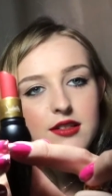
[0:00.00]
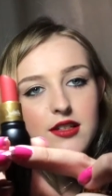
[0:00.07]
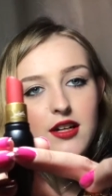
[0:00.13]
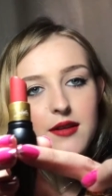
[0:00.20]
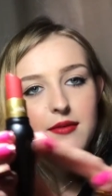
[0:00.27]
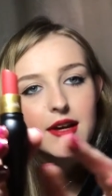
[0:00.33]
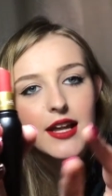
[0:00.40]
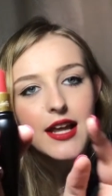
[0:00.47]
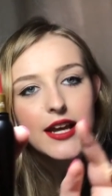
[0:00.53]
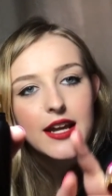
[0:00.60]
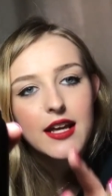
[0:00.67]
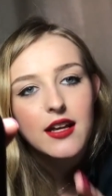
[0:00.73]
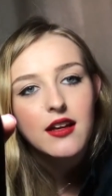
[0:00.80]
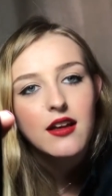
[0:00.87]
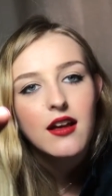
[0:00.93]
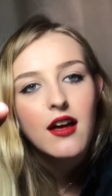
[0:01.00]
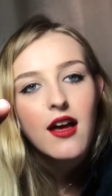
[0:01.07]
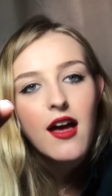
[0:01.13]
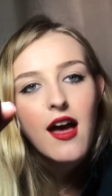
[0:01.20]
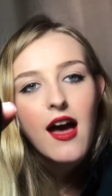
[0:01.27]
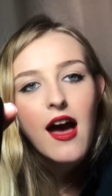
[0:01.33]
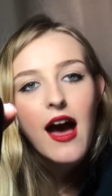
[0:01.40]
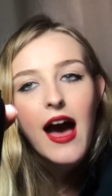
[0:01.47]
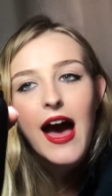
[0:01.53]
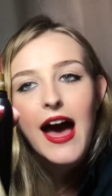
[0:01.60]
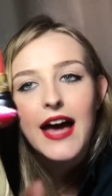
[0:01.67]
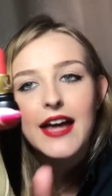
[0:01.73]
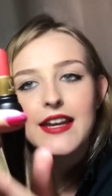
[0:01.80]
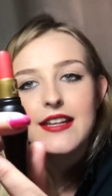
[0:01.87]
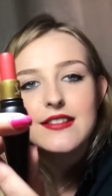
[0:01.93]
sorry my lighting
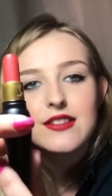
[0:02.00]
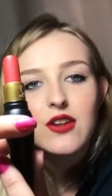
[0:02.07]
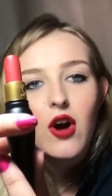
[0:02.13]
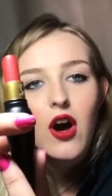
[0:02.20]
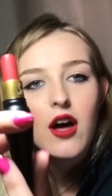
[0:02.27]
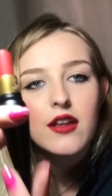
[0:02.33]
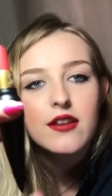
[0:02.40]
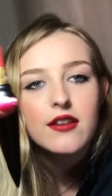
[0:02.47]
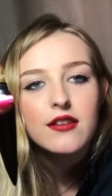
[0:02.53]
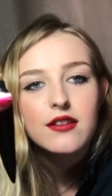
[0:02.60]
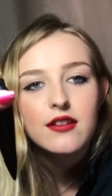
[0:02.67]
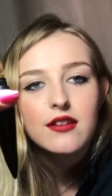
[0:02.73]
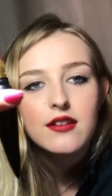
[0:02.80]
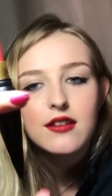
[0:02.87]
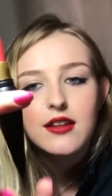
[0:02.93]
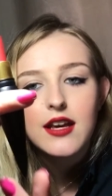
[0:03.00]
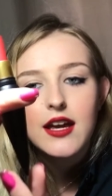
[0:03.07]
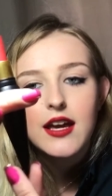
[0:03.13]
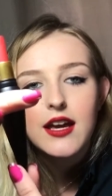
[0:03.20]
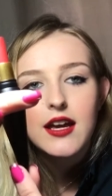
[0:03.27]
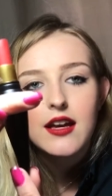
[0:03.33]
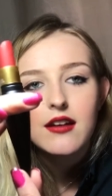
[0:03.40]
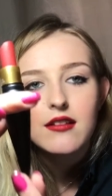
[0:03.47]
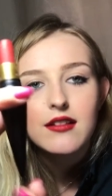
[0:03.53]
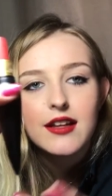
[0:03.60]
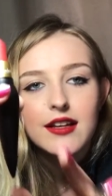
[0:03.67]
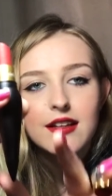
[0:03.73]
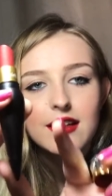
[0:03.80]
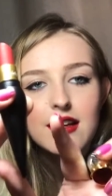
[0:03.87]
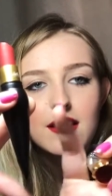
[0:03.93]
and it's got the
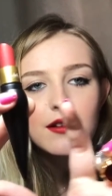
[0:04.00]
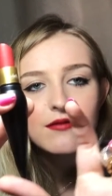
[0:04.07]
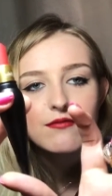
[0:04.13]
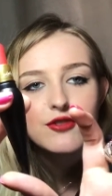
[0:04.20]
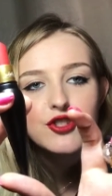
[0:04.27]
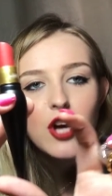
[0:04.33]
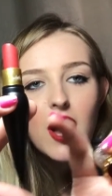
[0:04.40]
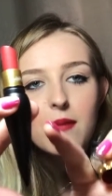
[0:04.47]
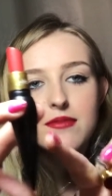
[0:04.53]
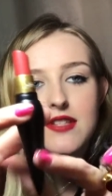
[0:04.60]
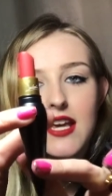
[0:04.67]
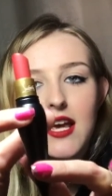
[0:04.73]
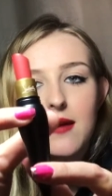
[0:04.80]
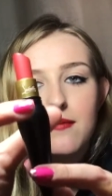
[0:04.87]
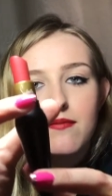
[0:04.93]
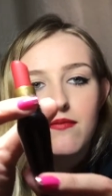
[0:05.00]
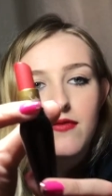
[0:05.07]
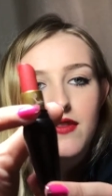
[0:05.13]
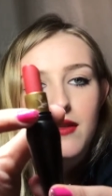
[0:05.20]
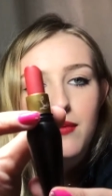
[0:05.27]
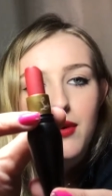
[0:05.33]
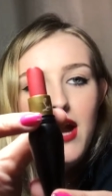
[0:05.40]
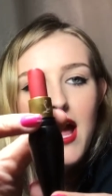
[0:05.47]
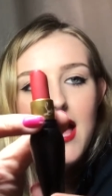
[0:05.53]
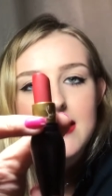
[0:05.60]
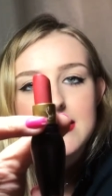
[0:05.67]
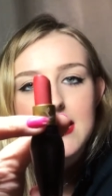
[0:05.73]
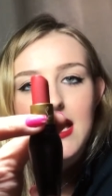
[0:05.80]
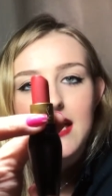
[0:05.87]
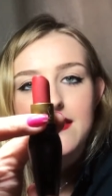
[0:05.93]
like a sharp tip the
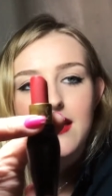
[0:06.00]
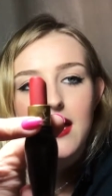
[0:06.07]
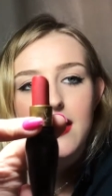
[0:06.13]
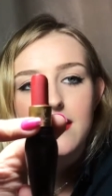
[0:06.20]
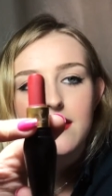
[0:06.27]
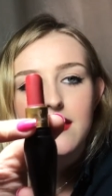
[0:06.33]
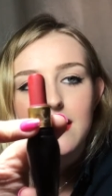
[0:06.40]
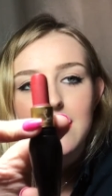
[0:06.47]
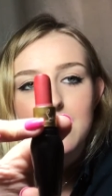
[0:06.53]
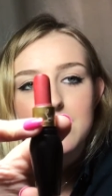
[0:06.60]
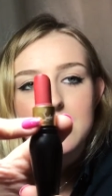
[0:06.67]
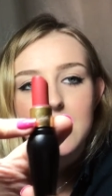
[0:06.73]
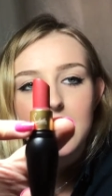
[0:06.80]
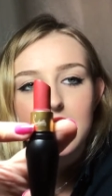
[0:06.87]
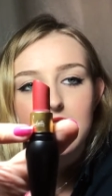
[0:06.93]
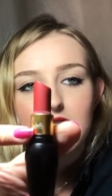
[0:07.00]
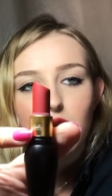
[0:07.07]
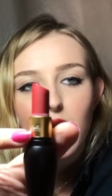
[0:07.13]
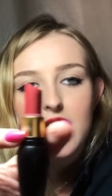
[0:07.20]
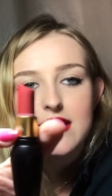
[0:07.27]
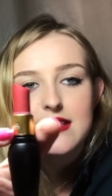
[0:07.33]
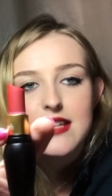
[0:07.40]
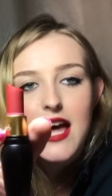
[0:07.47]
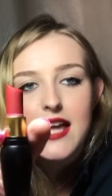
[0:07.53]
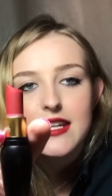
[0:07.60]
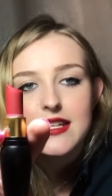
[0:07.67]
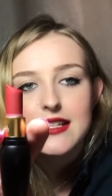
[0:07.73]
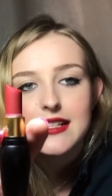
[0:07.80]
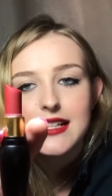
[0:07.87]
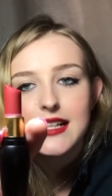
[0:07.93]
brand and then the lipstick is quite
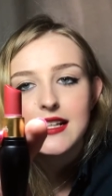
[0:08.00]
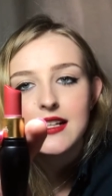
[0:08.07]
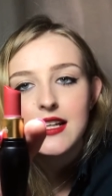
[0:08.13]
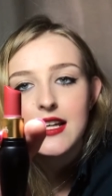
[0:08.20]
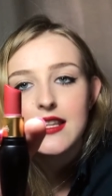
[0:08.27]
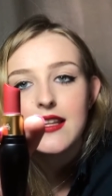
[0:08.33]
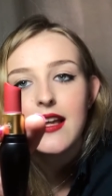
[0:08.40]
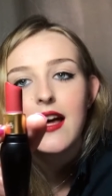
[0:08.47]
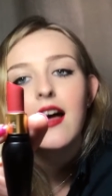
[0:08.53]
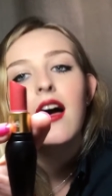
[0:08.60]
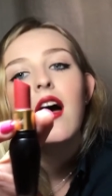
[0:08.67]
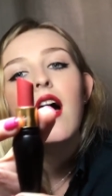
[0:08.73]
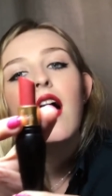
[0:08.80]
standardly in there